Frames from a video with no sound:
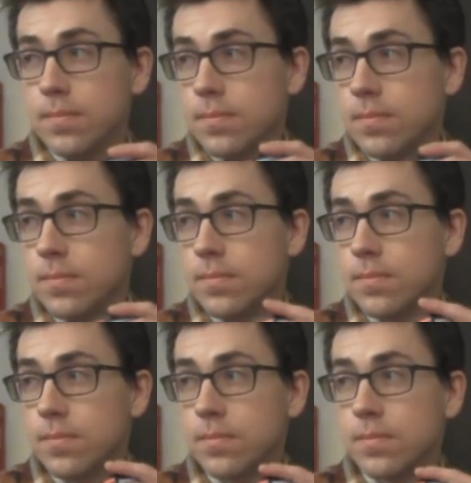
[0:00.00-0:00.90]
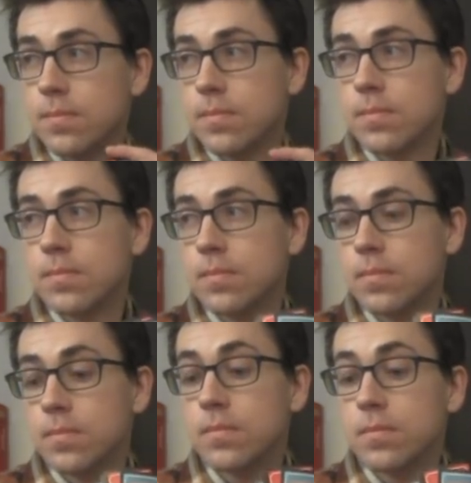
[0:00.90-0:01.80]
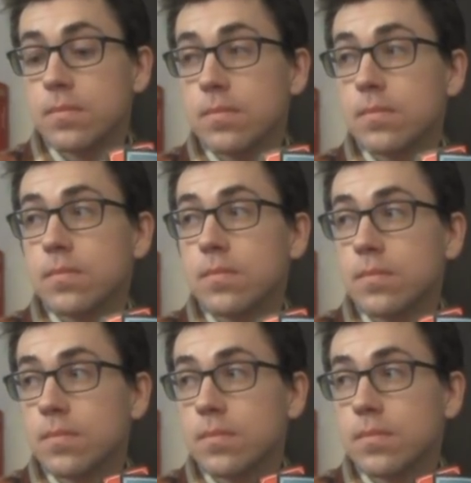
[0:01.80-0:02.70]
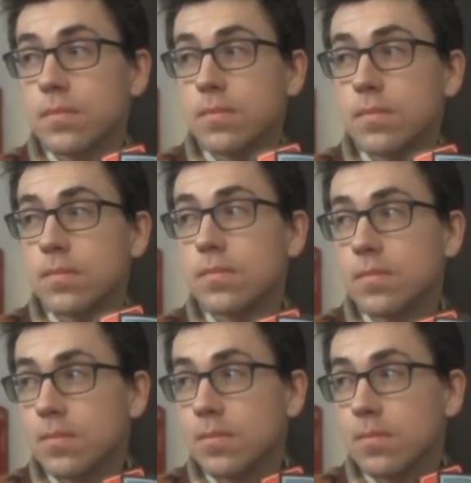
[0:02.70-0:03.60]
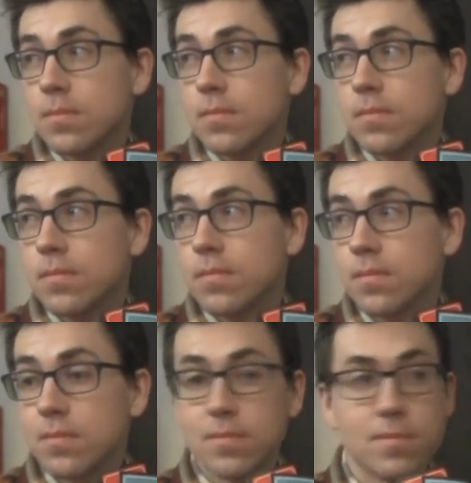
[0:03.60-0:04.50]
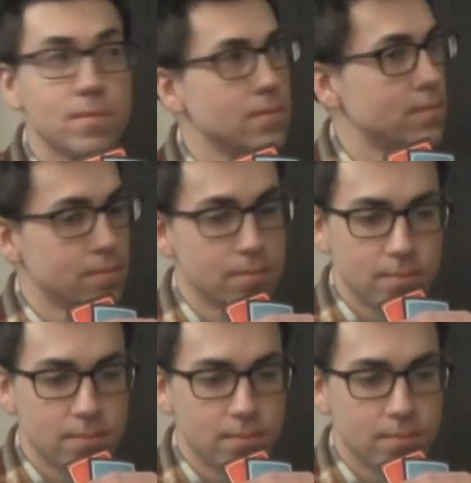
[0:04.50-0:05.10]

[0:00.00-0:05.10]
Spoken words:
The person shown says nothing.